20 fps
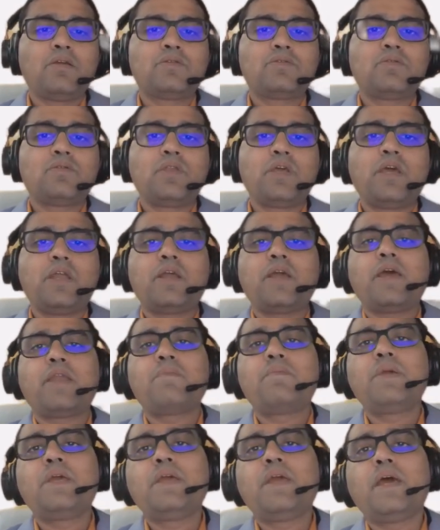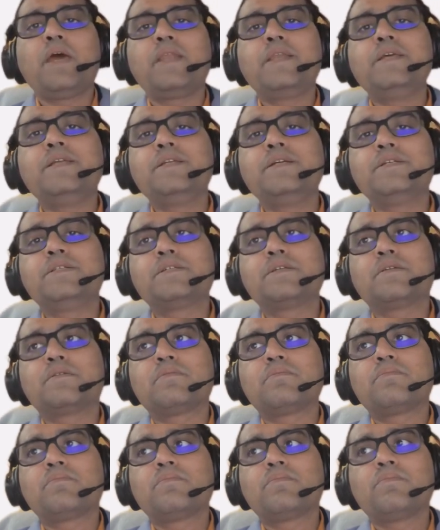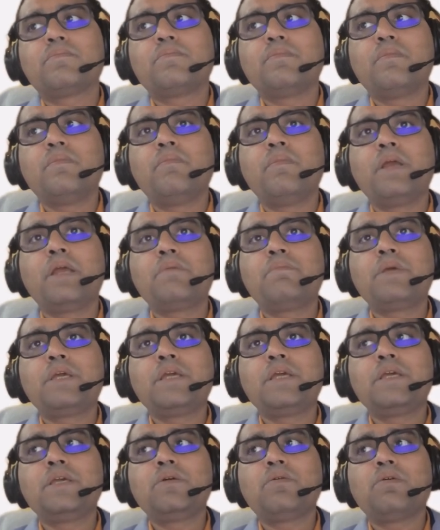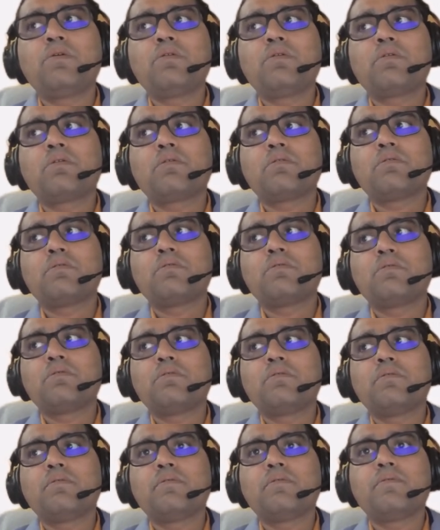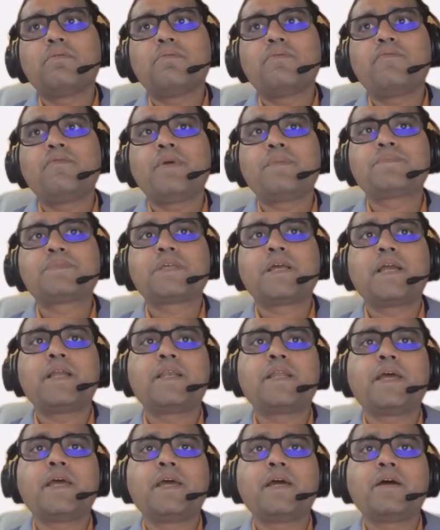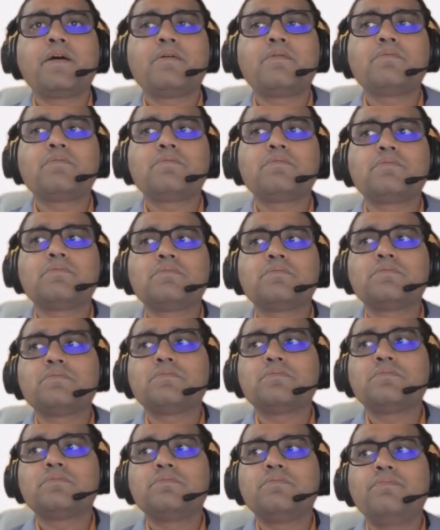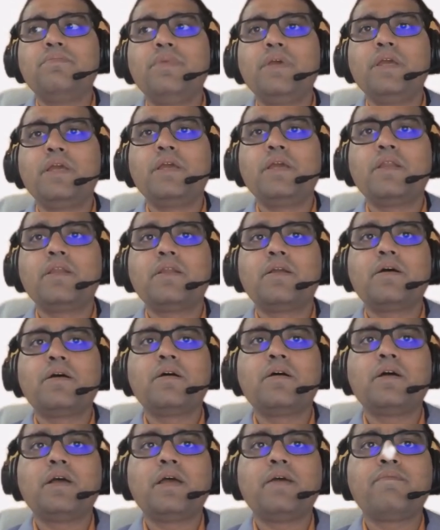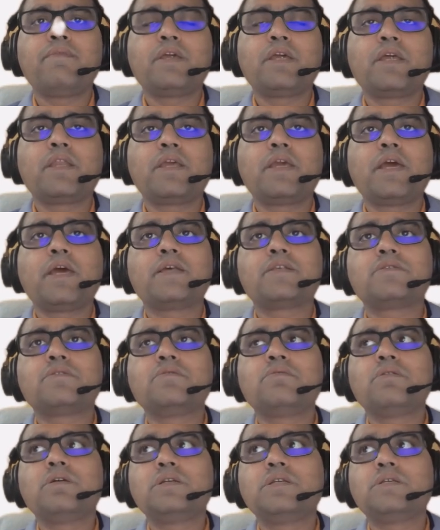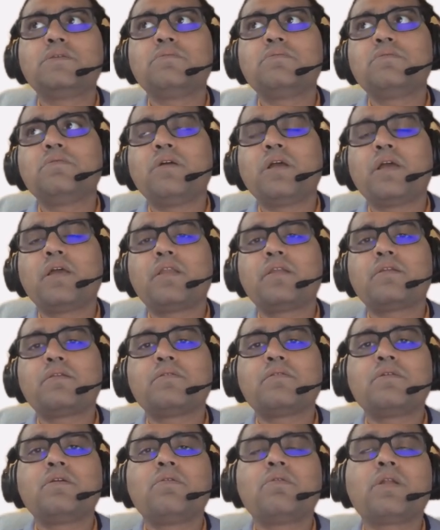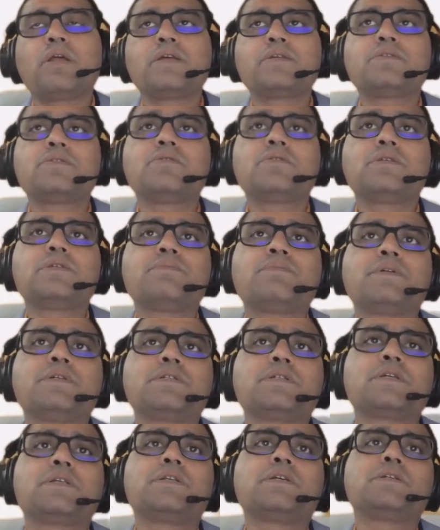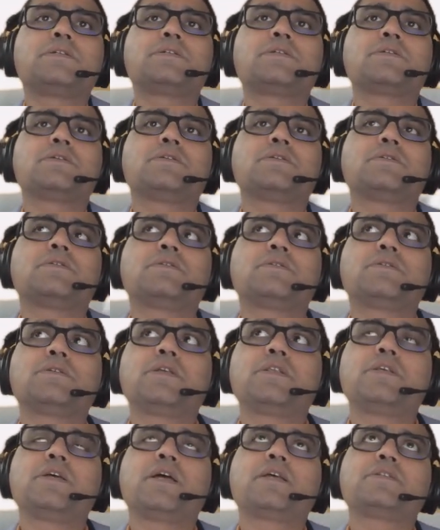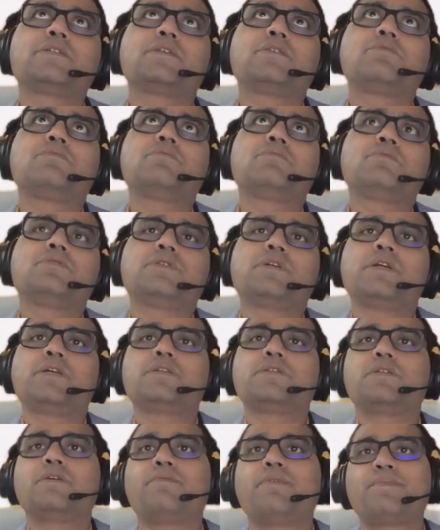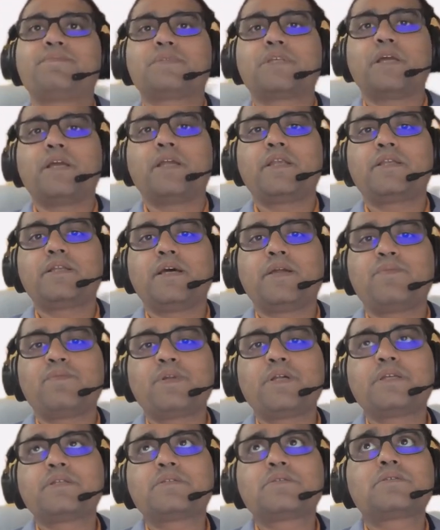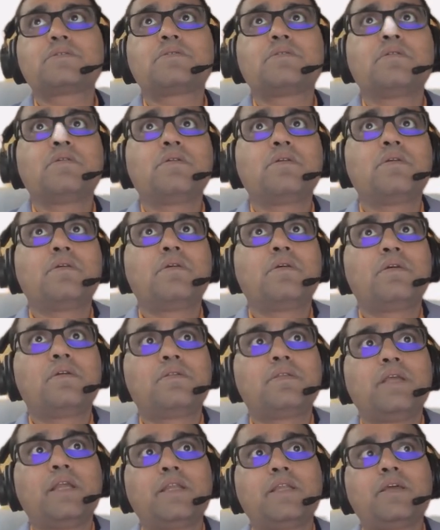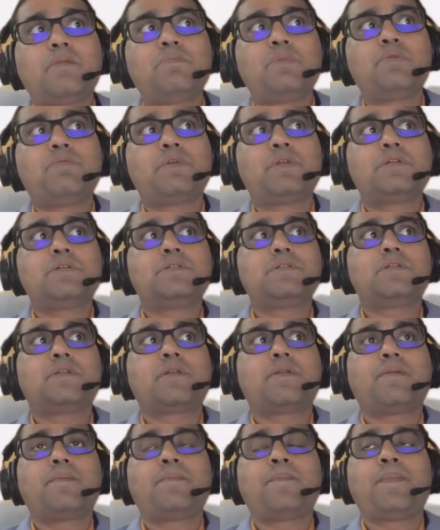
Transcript: So there can be any region. Maybe your website have been having any SEO issue and your SEO specialist suggest you to change the website address. That can be one reason.